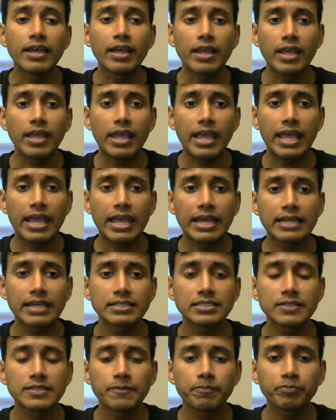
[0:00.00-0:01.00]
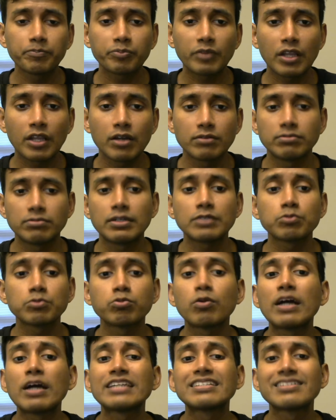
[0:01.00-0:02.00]
And what
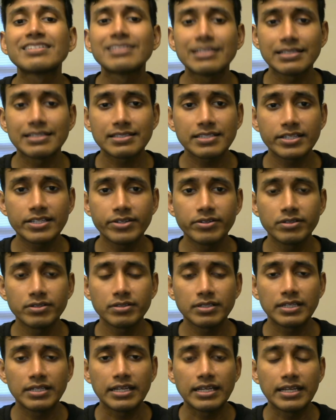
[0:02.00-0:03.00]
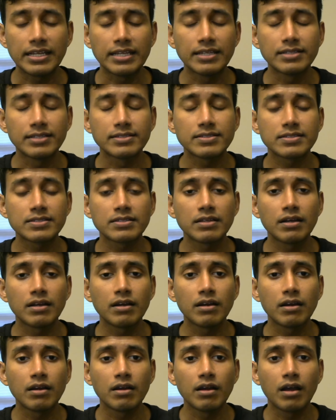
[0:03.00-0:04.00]
white does here is
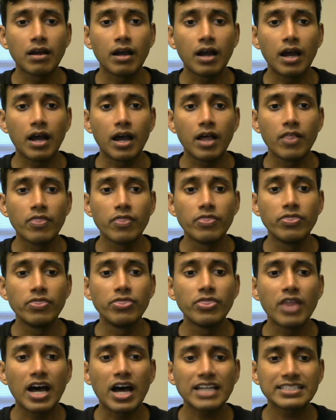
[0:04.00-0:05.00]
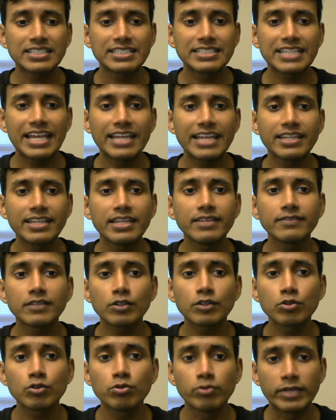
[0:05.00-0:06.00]
not taking the
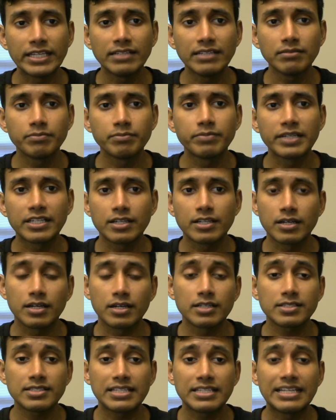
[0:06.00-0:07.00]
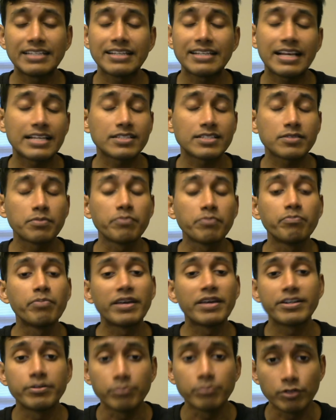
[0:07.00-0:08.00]
queen because it has
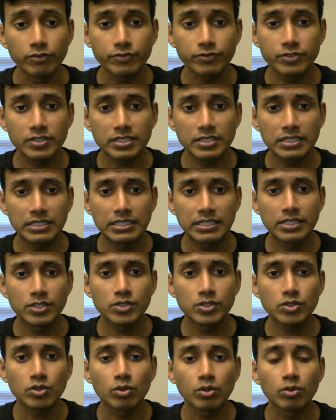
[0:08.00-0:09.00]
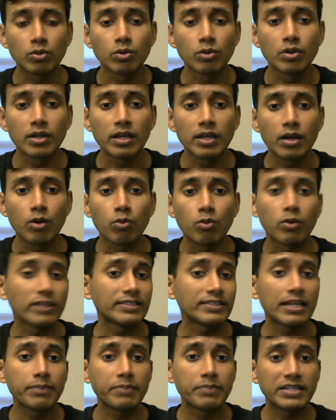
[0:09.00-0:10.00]
better moves. So what
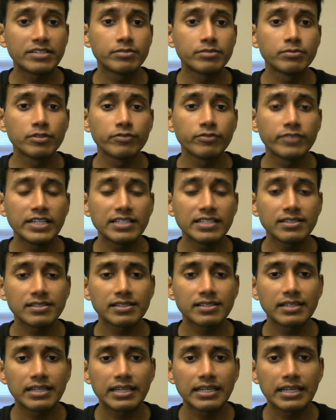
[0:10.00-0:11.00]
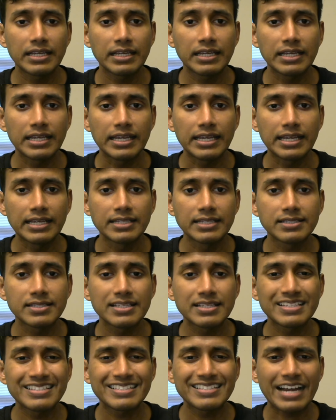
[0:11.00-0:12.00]
that better move is
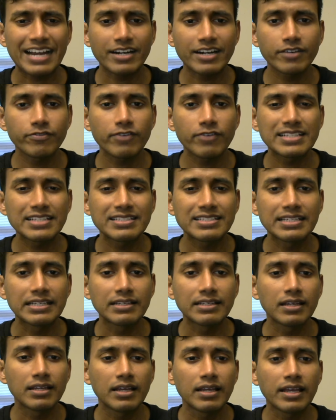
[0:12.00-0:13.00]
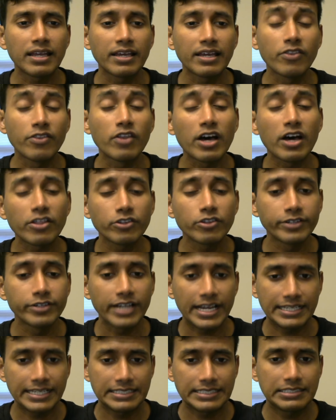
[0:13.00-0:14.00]
sacrificing another
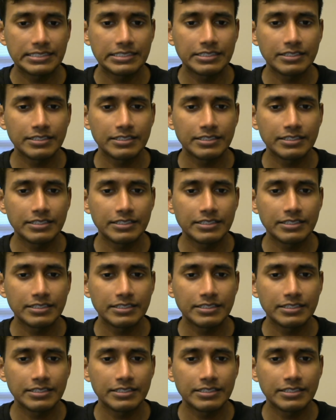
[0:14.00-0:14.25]
knight.